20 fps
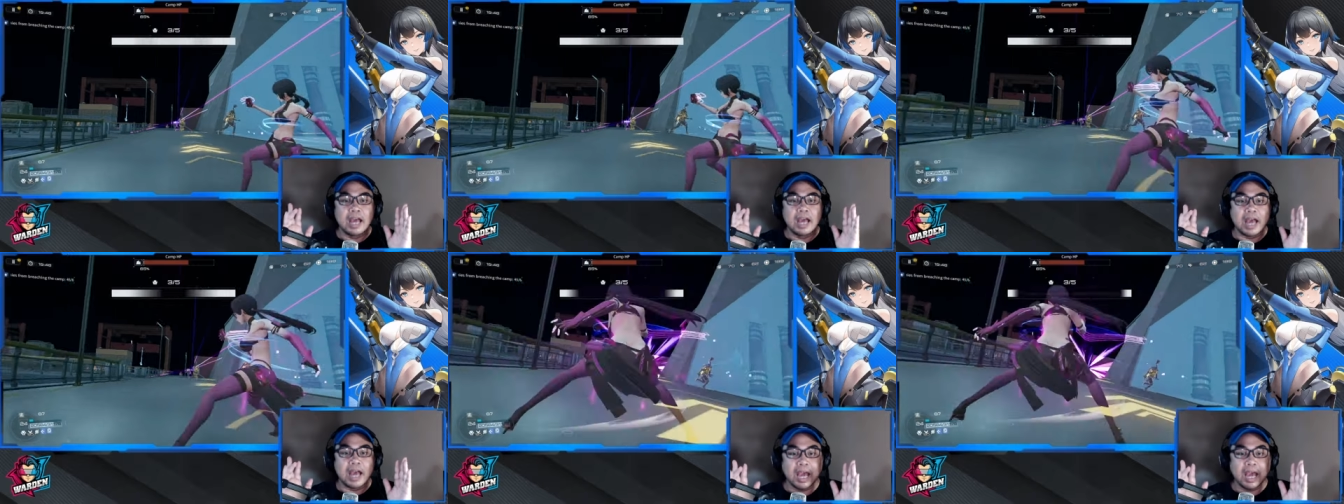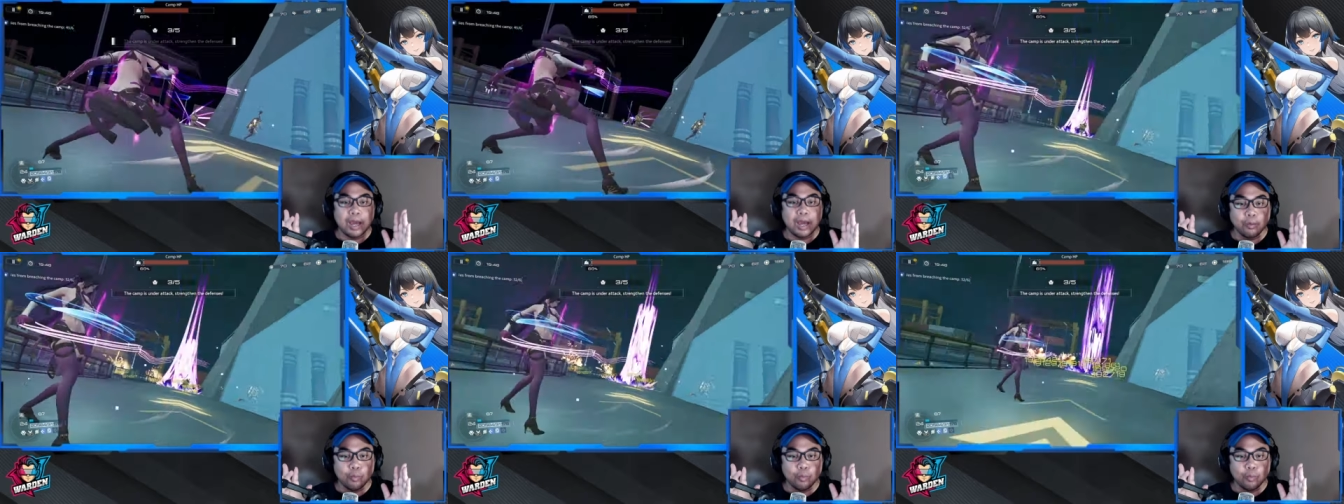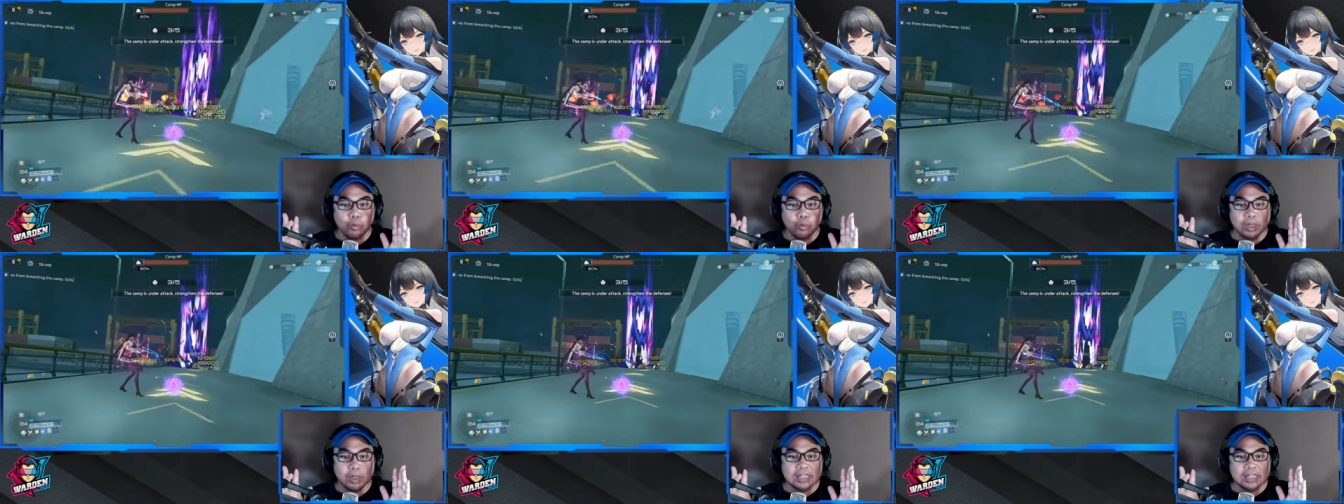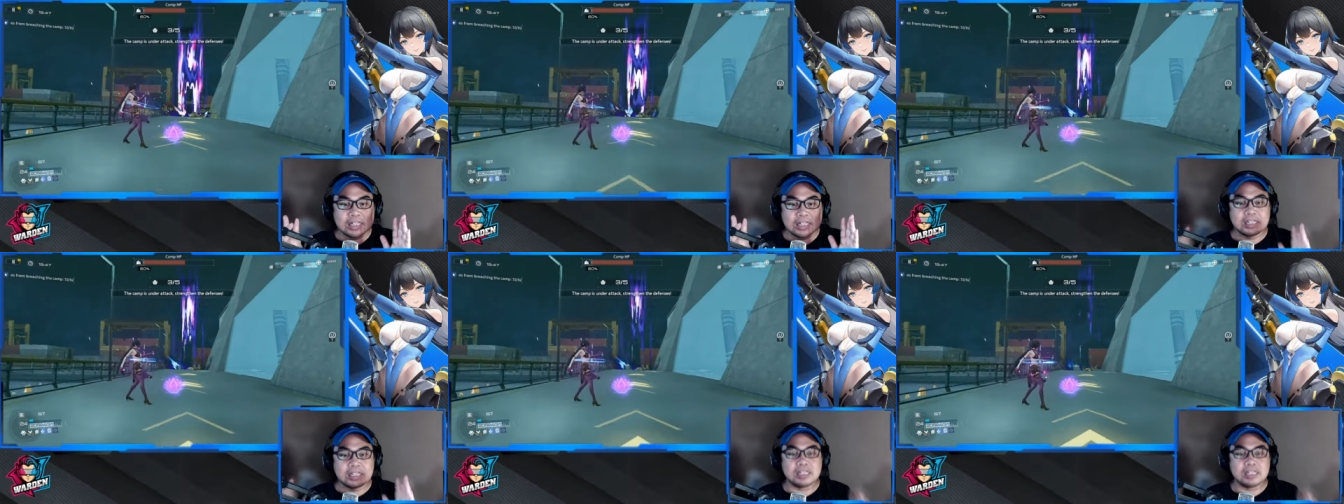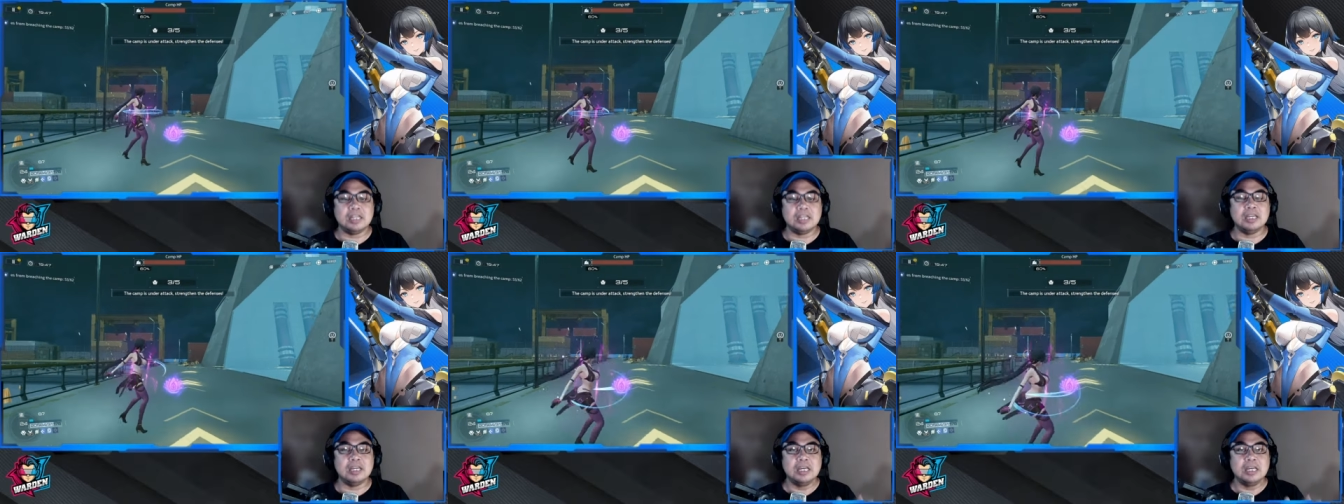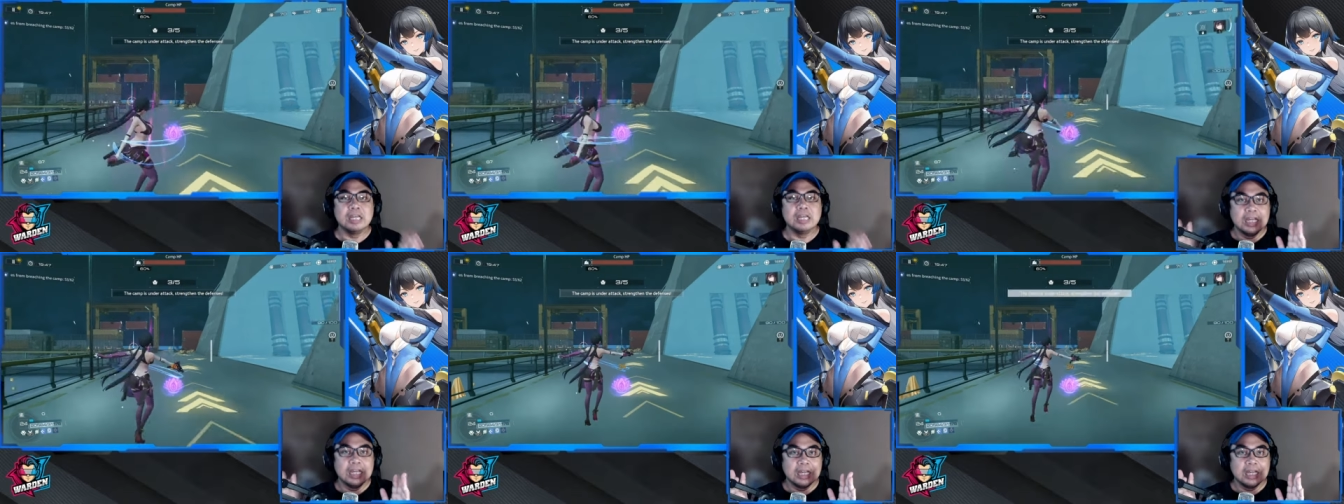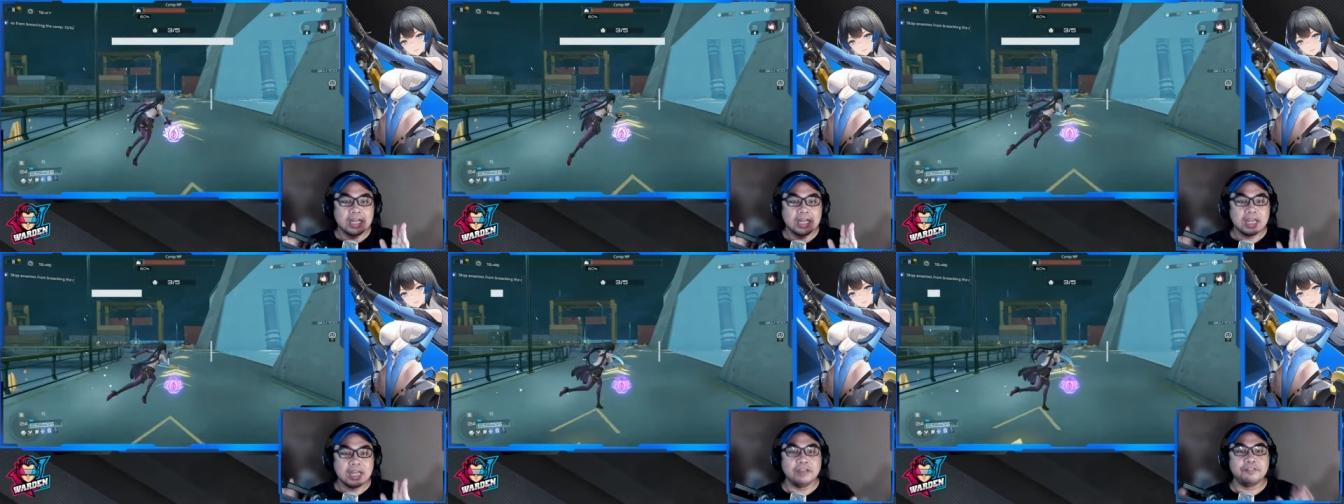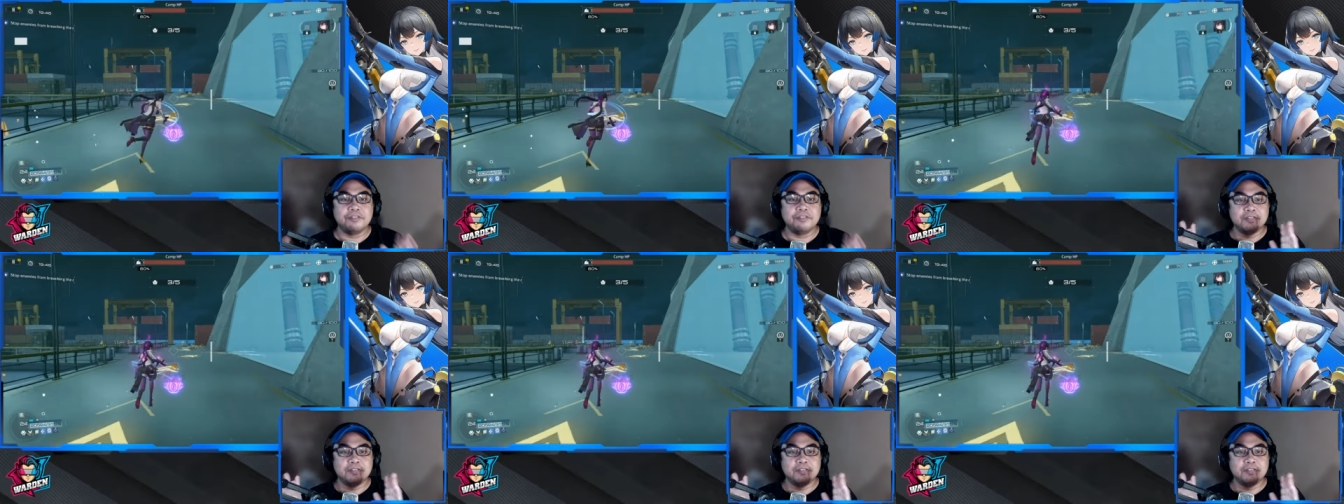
I will see if